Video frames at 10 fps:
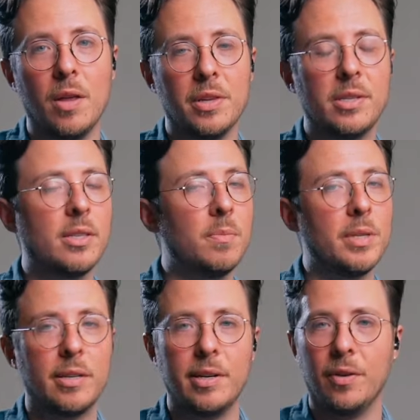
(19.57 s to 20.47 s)
this is the
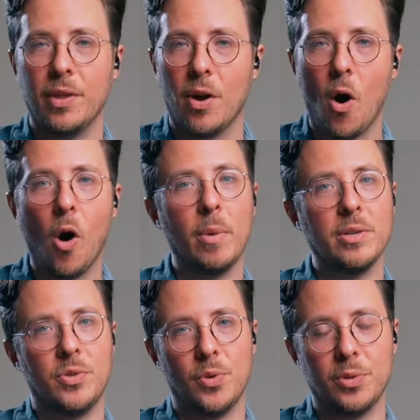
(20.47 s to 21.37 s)
material that all my
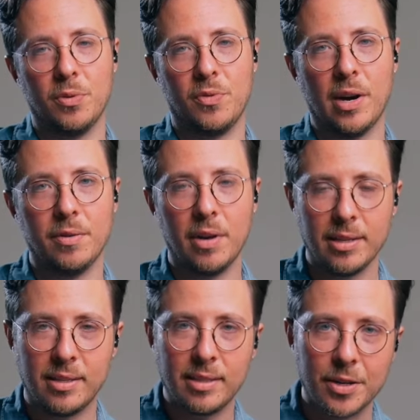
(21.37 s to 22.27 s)
students have found
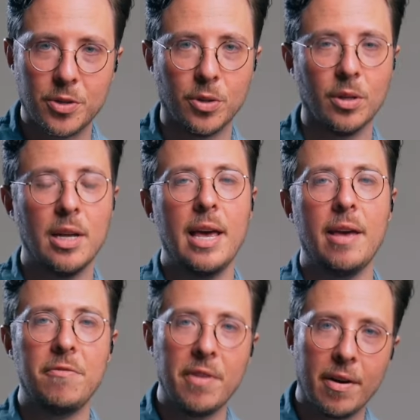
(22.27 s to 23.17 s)
essential
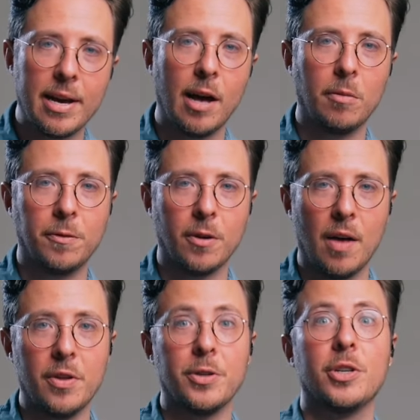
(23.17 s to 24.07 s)
and very helpful
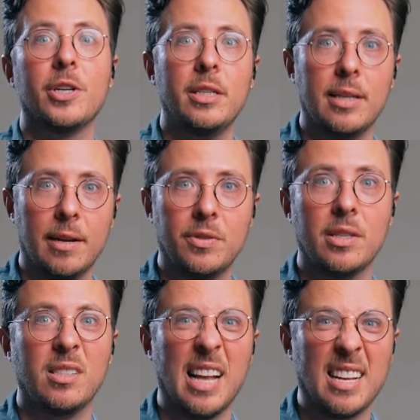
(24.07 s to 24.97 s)
on their journeys that have
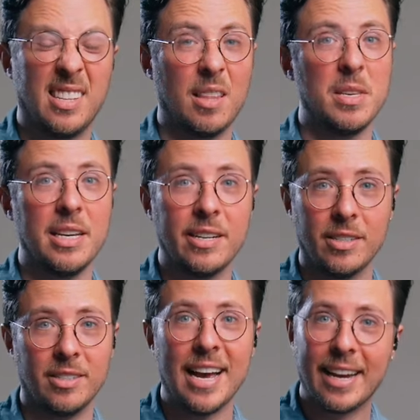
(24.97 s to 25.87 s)
since lasted them
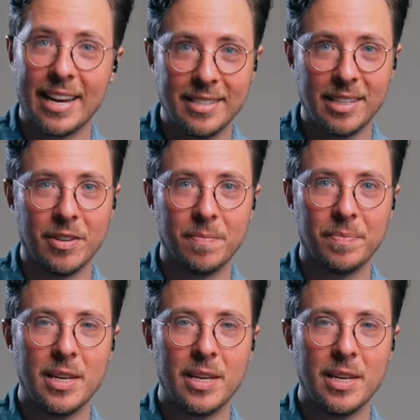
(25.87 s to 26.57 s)
years, decades even.